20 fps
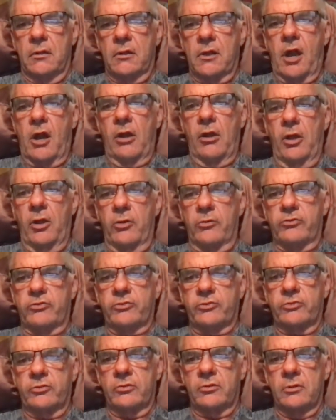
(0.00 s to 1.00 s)

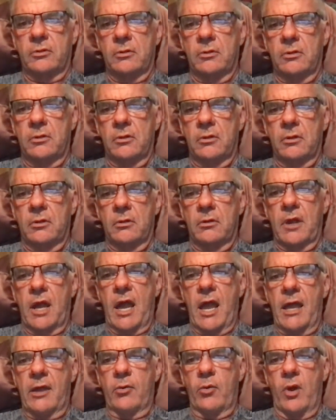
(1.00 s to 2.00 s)
Carlos,
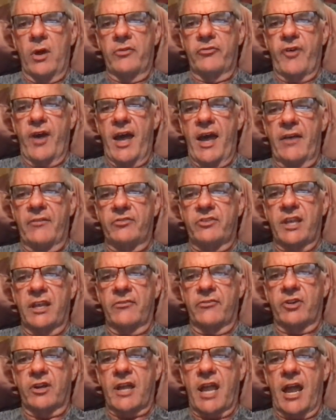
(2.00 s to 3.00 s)
915,
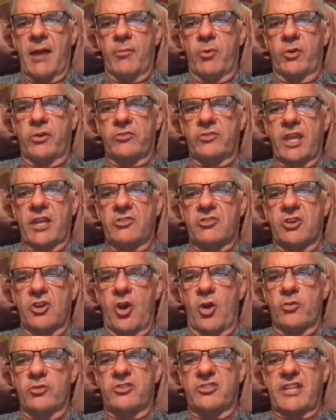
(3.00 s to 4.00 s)
Denver Cowboys Nation,
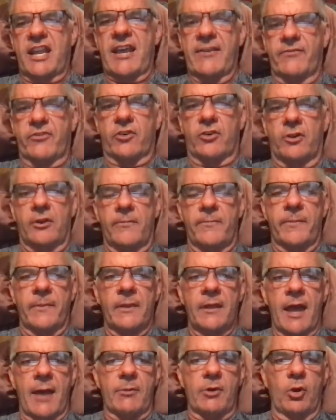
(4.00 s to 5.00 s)
owns Denver.
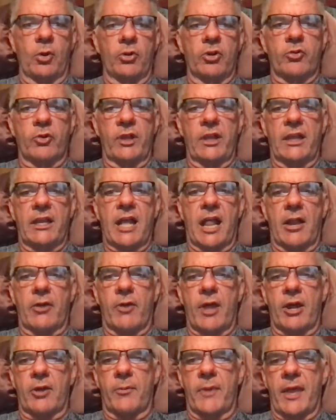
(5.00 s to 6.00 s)
I'm an old Greeley,
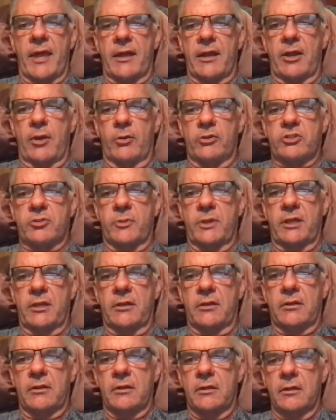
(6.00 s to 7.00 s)
Colorado man. I know what you
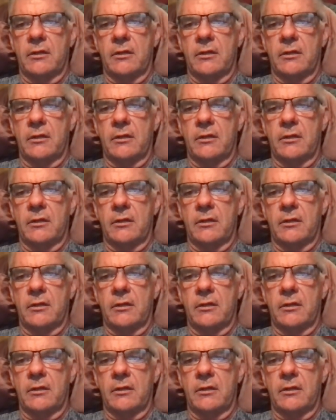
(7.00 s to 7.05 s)
mean.